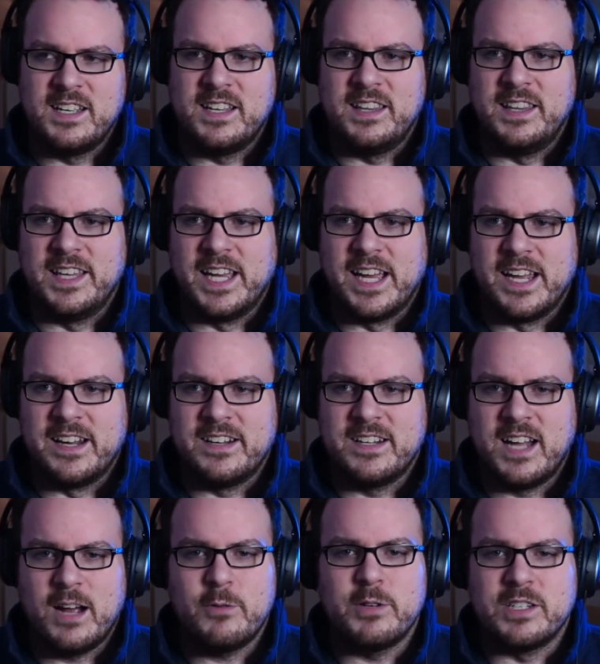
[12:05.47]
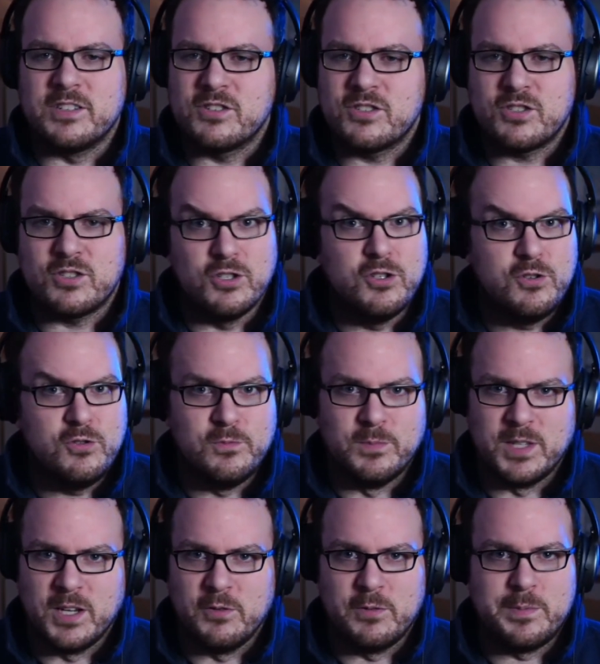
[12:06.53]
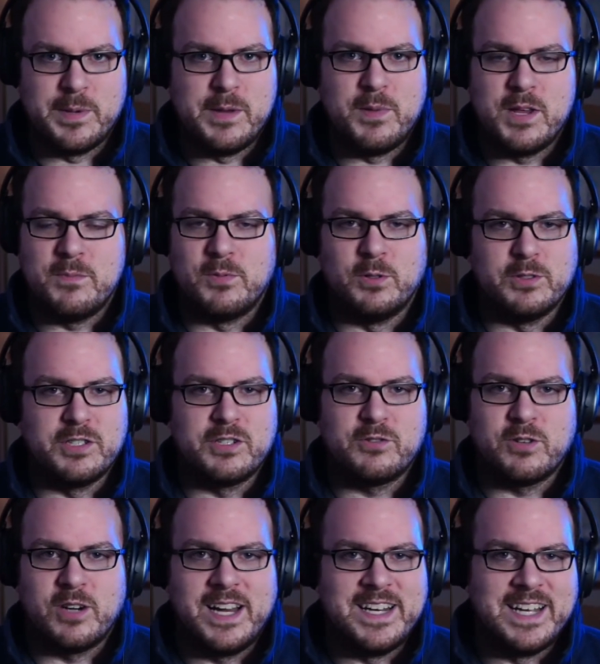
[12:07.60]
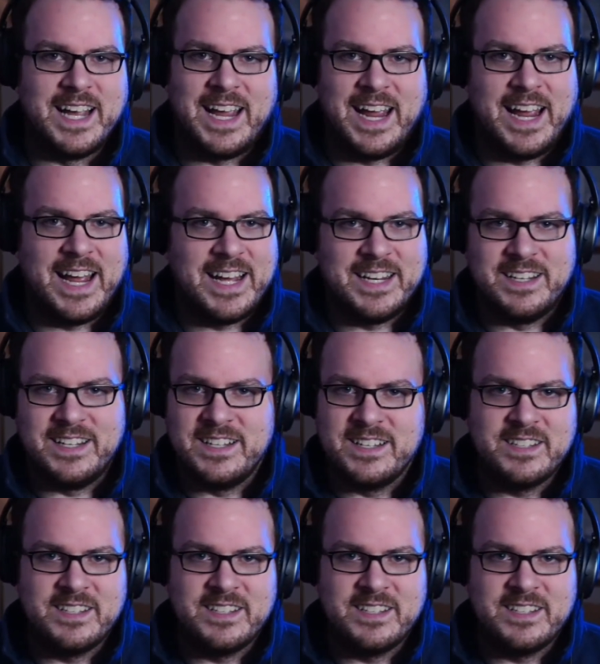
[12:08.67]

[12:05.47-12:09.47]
that I would assume there would be people just trying to add